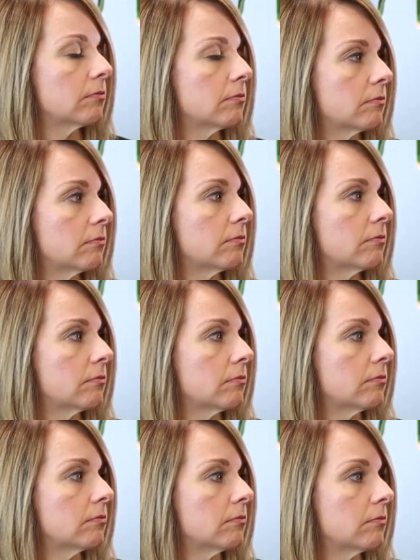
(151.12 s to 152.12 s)

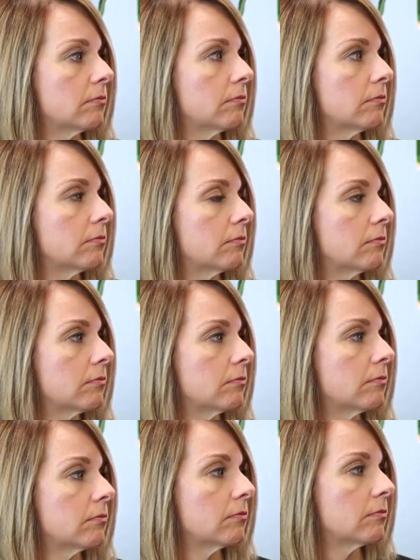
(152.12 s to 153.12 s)

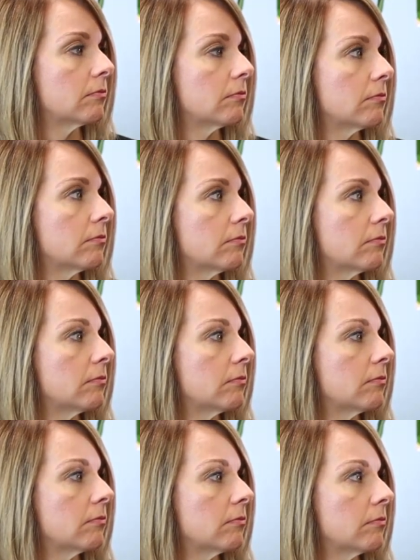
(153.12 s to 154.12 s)

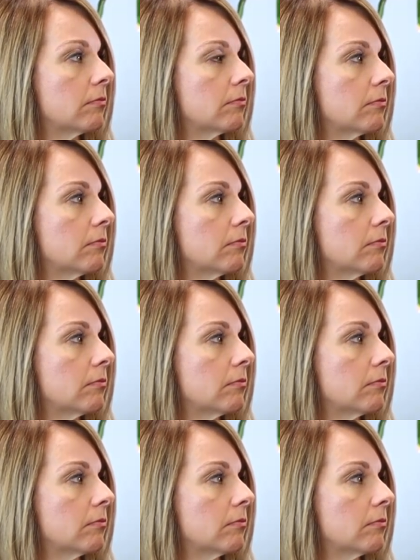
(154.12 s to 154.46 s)
This person isn't speaking.